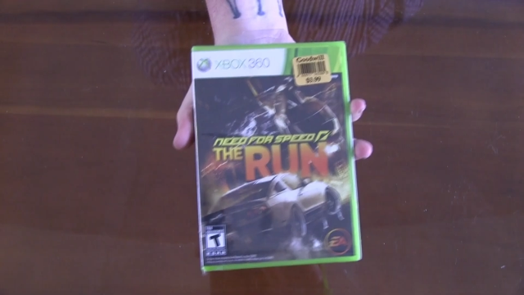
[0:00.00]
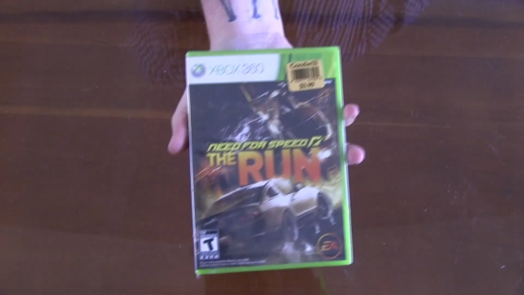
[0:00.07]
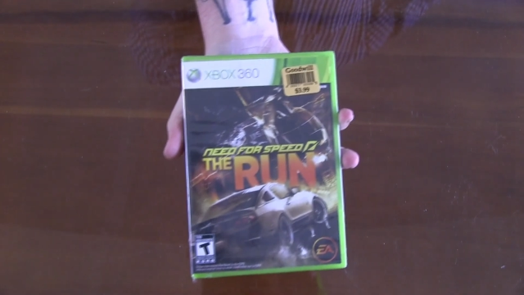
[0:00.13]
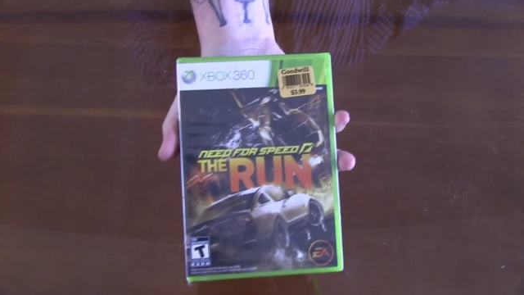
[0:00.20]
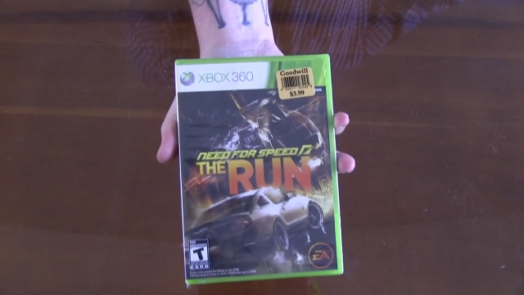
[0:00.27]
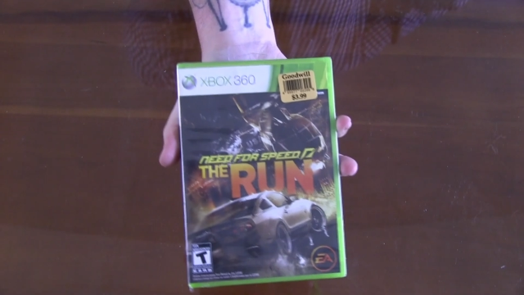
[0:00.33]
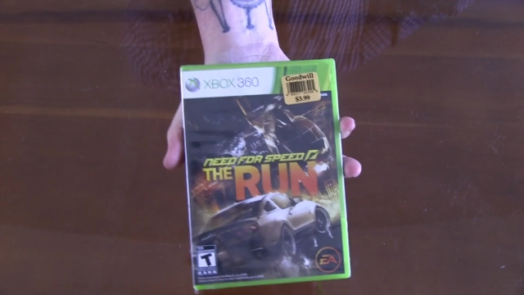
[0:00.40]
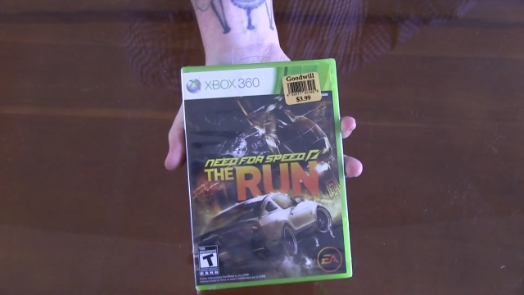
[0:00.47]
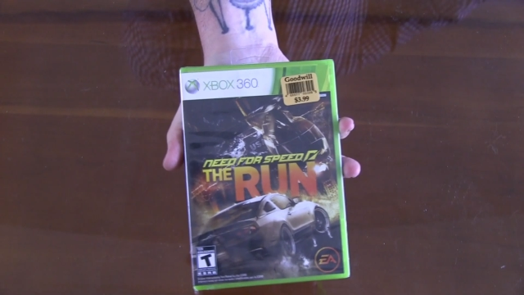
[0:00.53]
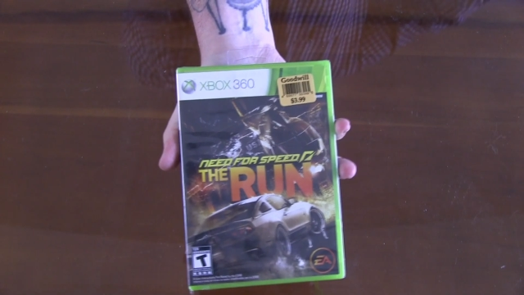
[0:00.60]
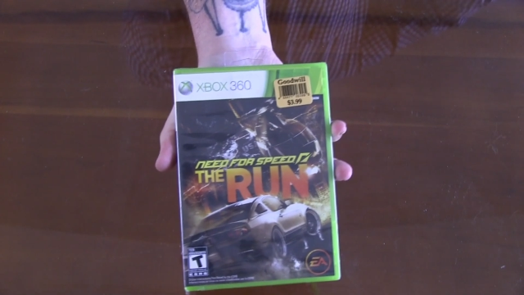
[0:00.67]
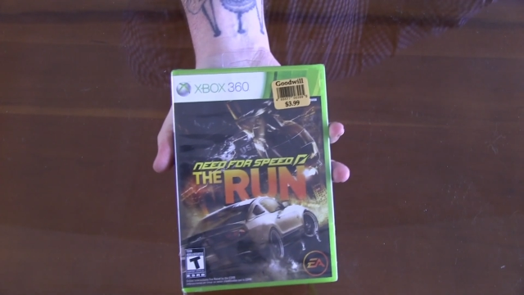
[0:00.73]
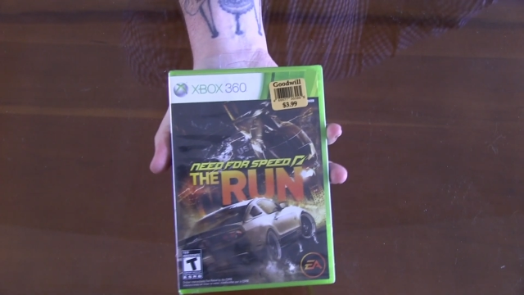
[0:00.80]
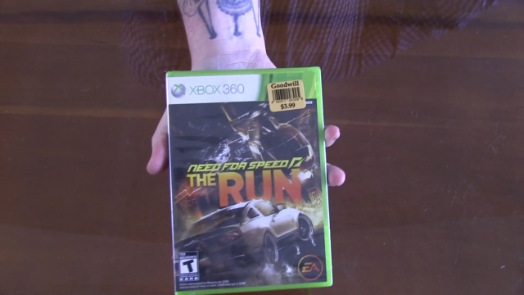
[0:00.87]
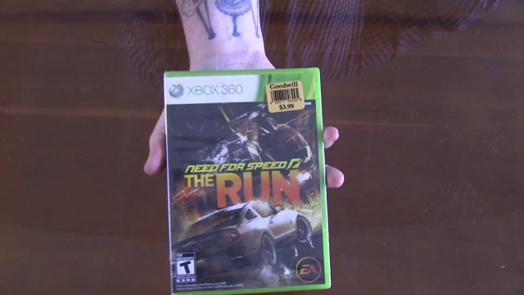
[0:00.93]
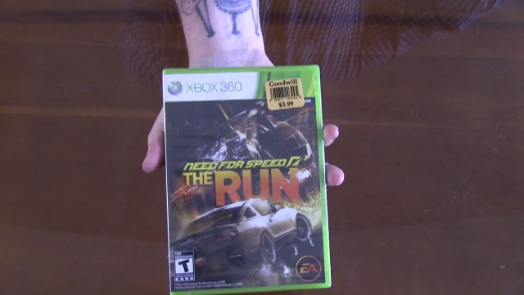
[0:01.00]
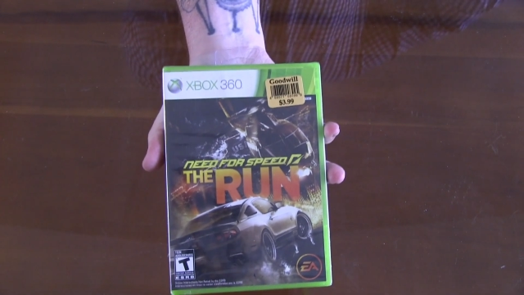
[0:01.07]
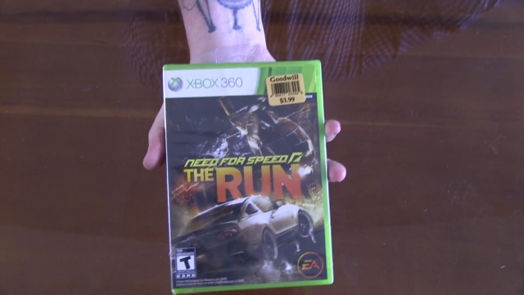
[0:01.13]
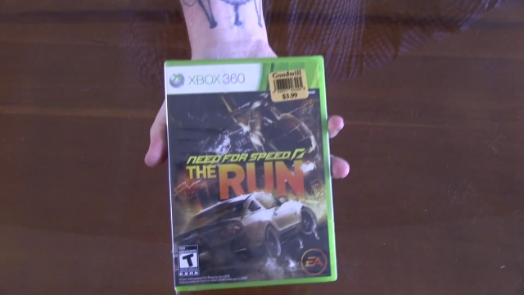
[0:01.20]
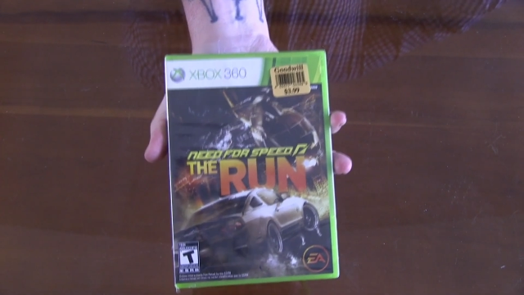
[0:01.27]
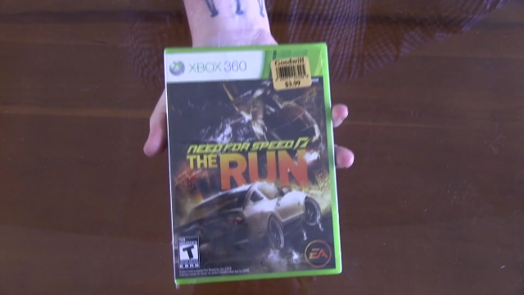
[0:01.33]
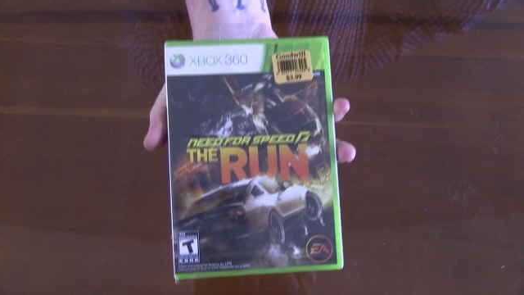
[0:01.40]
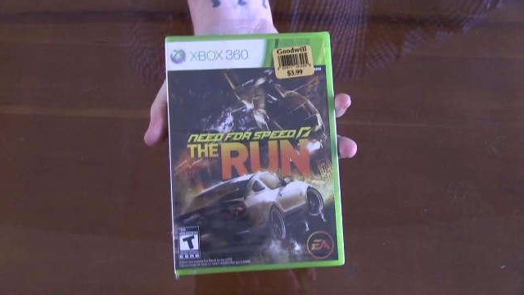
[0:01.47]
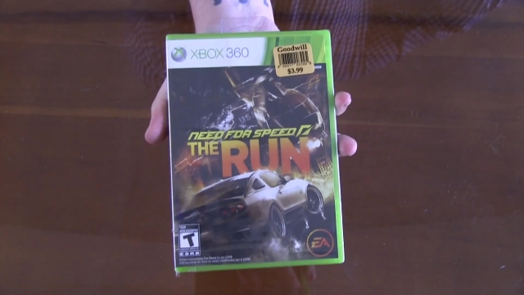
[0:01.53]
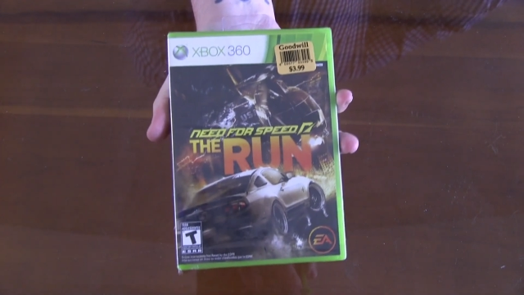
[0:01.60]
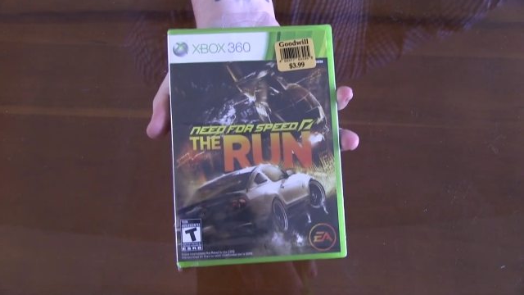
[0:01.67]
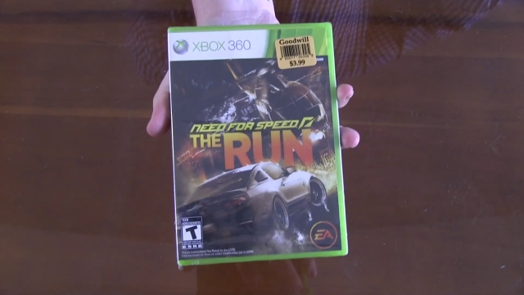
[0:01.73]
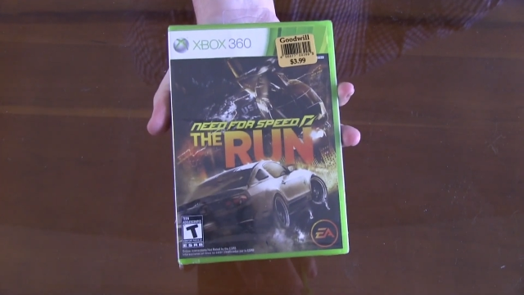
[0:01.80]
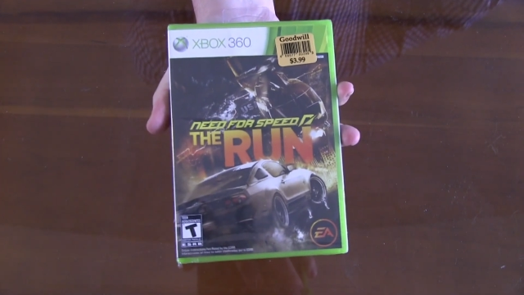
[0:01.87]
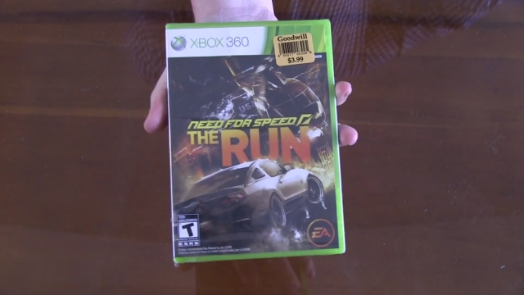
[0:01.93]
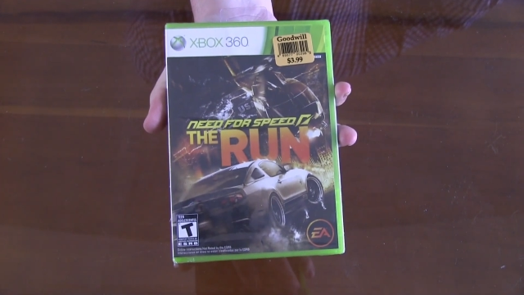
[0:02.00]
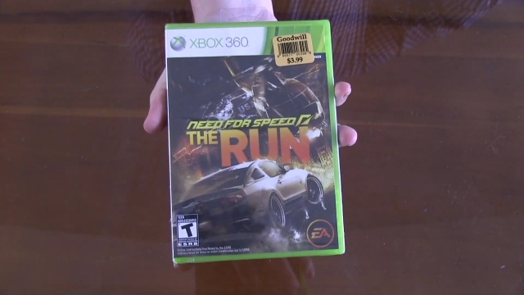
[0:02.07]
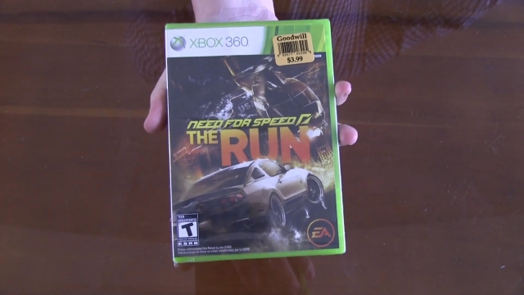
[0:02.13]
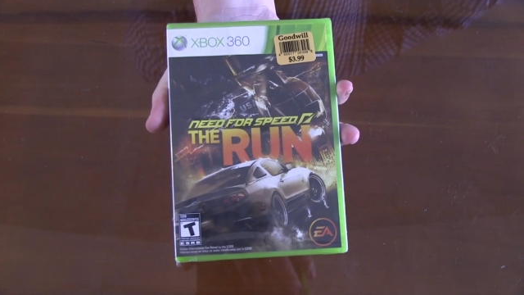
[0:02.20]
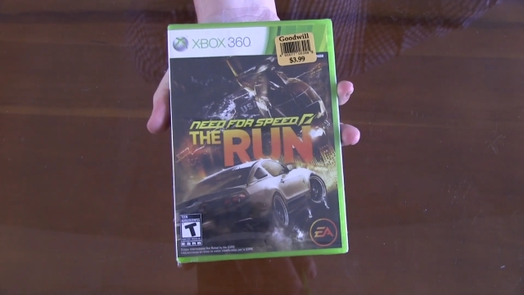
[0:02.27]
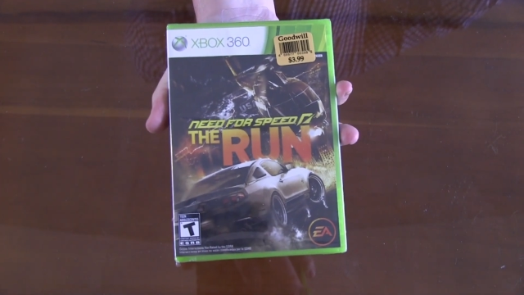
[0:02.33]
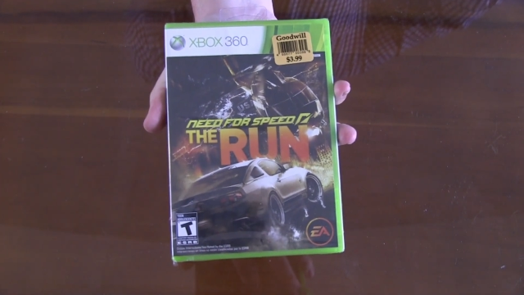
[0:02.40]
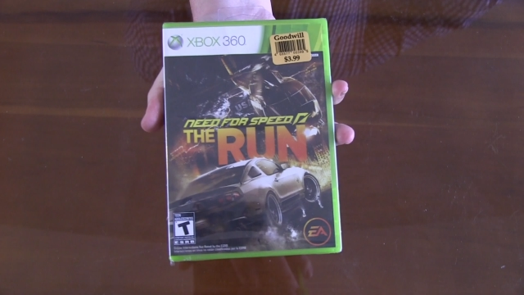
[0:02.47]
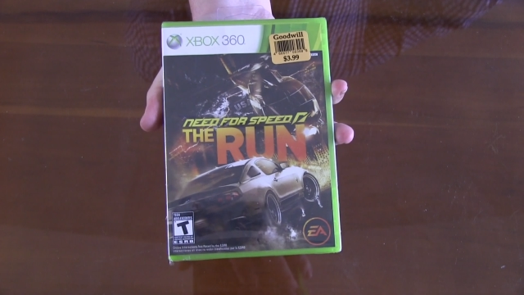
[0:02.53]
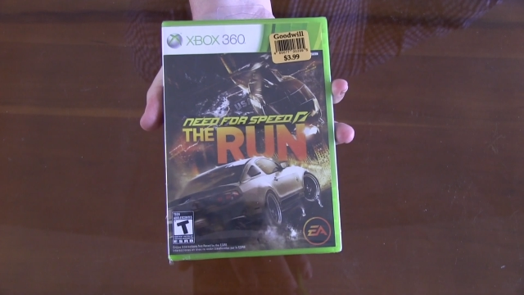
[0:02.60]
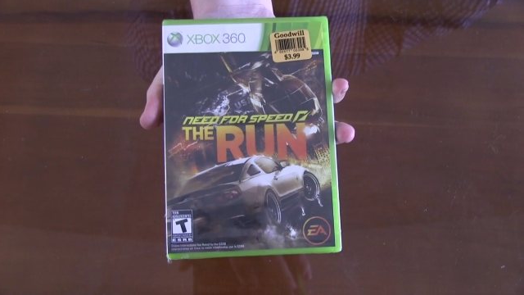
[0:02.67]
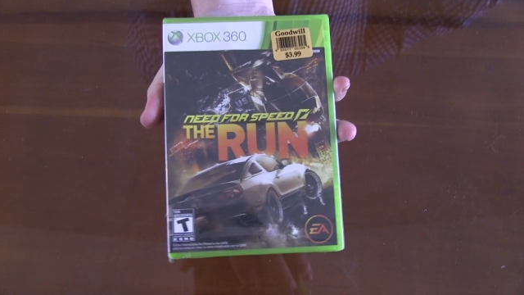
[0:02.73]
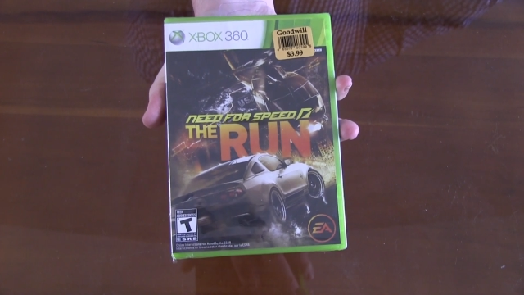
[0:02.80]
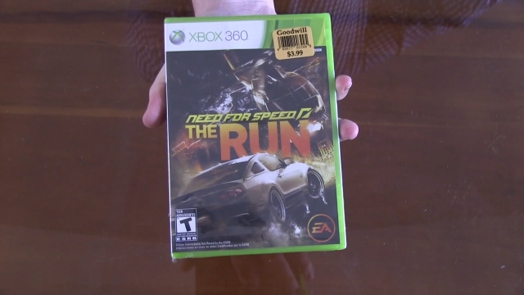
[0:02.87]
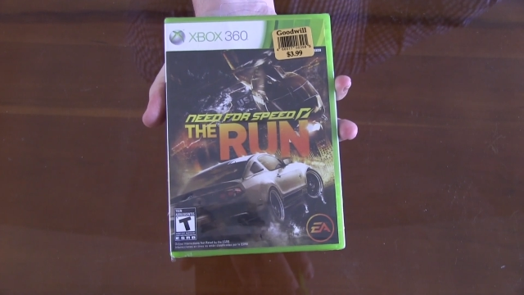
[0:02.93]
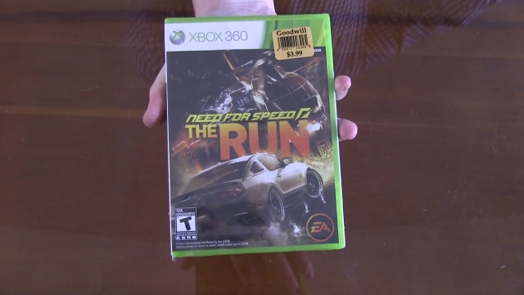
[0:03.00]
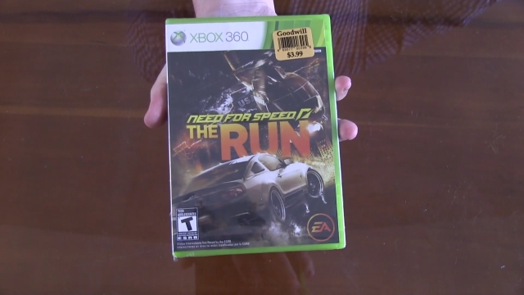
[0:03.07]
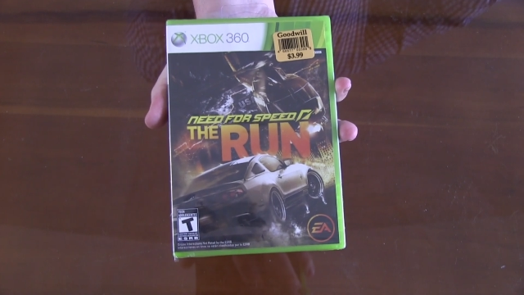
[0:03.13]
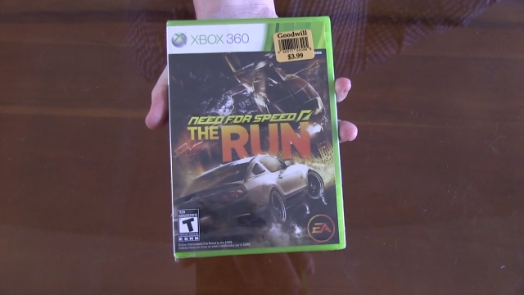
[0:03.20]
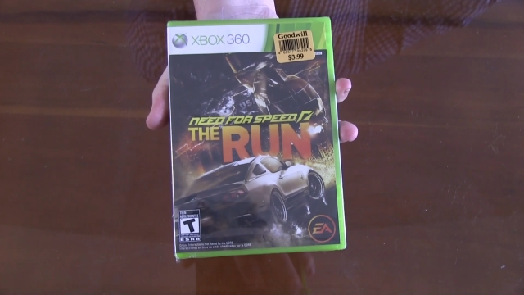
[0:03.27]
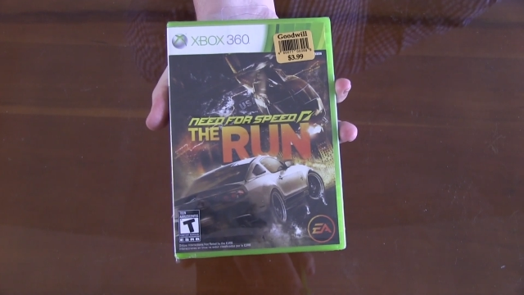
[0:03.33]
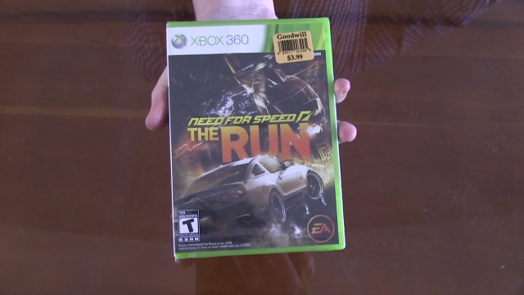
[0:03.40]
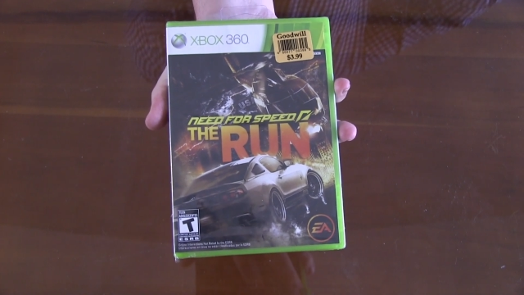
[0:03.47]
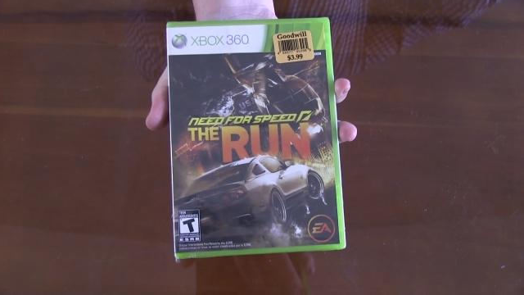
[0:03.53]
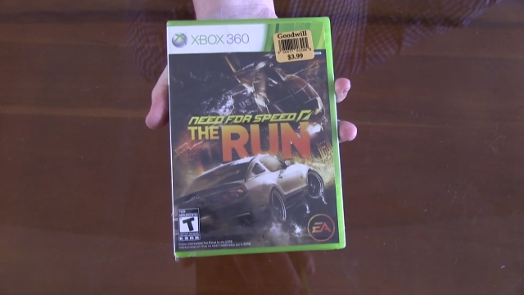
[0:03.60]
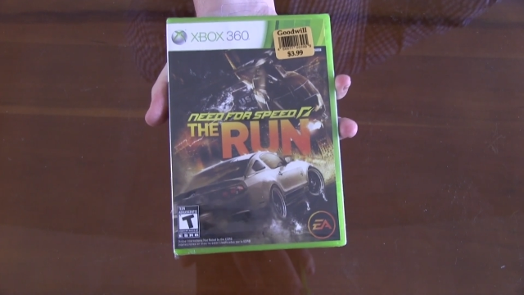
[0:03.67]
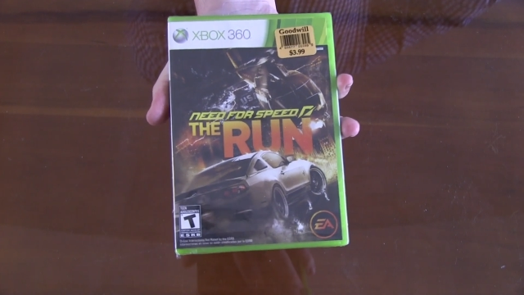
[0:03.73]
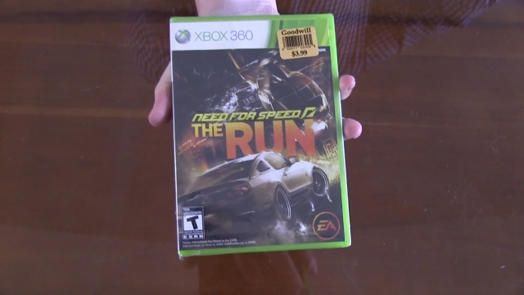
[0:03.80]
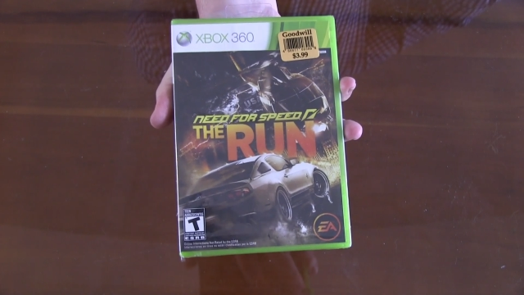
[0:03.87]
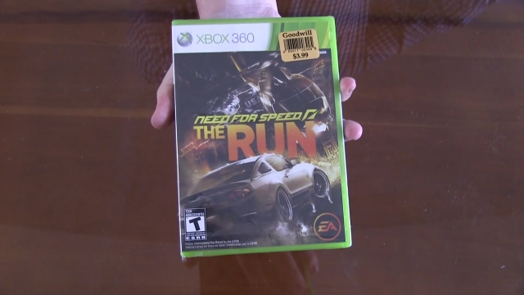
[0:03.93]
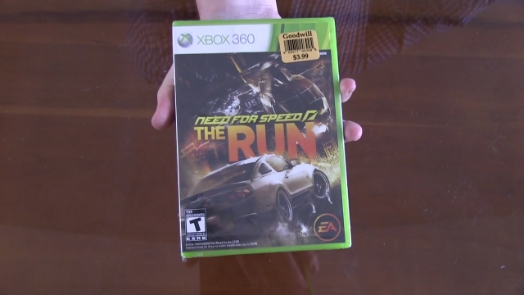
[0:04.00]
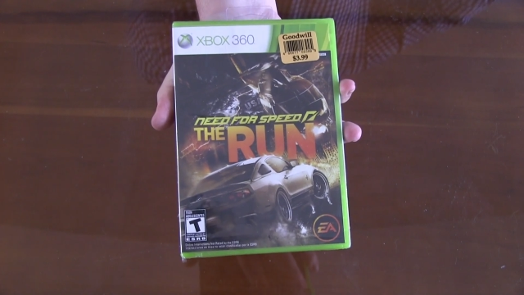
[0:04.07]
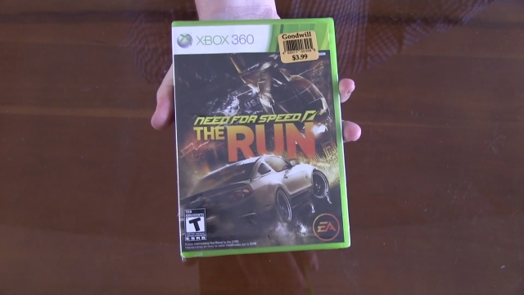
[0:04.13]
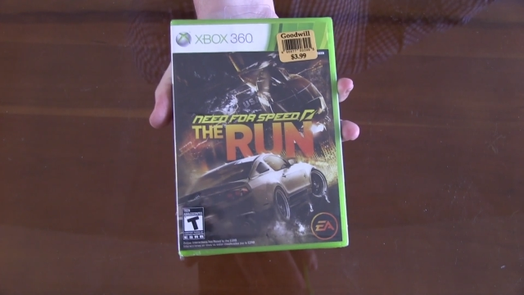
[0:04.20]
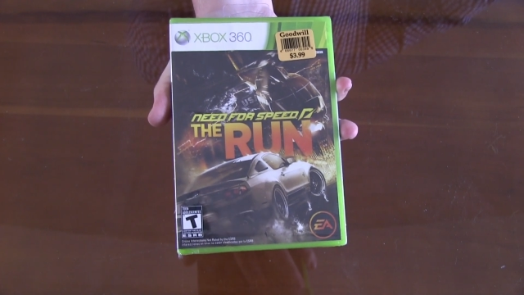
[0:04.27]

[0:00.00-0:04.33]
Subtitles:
Nobody's mouth can be seen.